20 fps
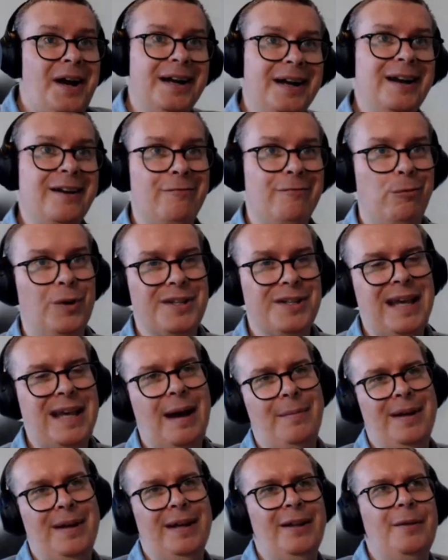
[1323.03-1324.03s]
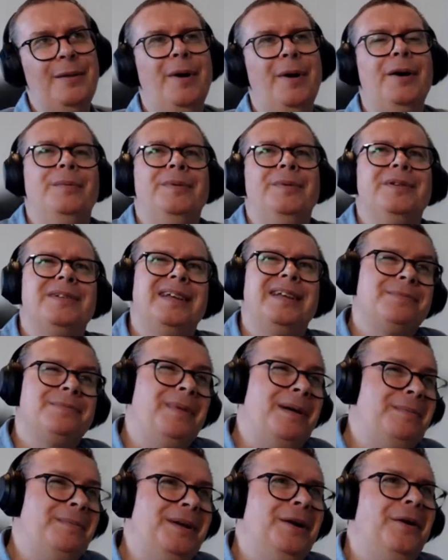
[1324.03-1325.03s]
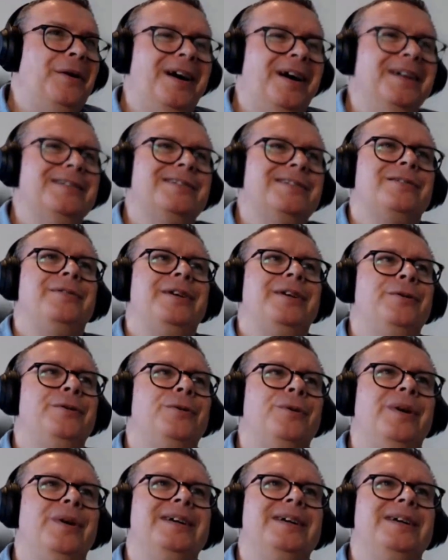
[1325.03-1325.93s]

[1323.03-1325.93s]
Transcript: kind of what's happening at the moment. That's maybe not answering your